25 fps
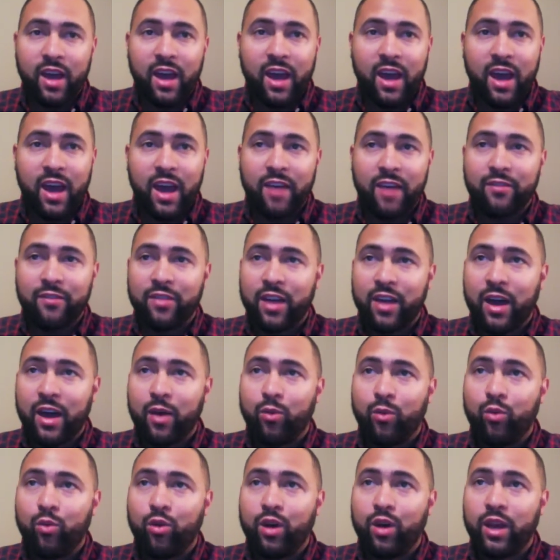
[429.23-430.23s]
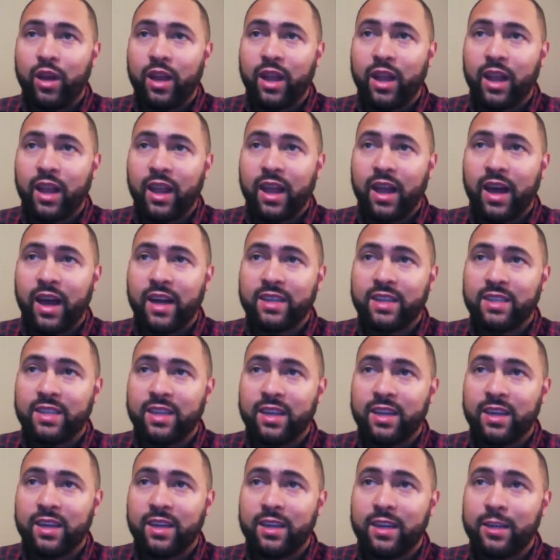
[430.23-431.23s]
Have that one locked
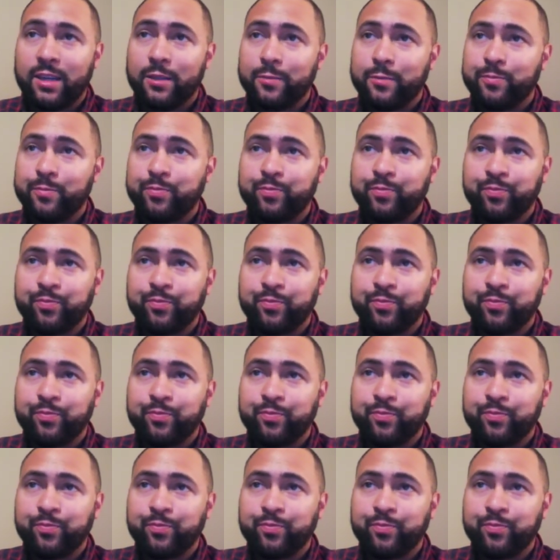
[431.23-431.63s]
in.